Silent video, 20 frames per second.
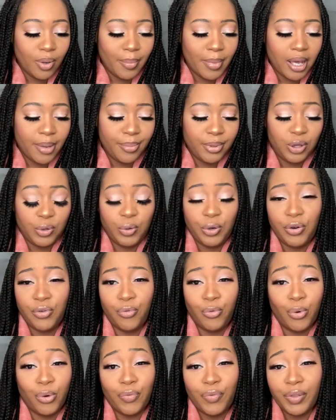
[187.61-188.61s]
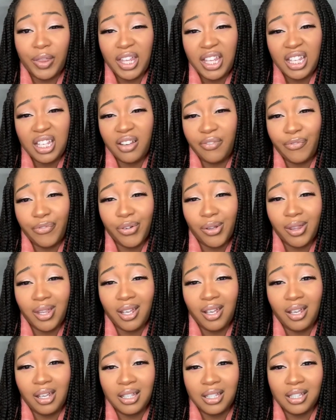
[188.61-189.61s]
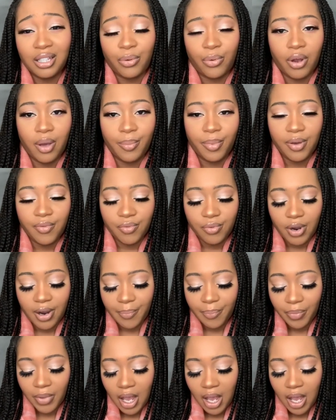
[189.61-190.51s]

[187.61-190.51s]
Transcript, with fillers: maybe three or four for the for the Instagram giveaway.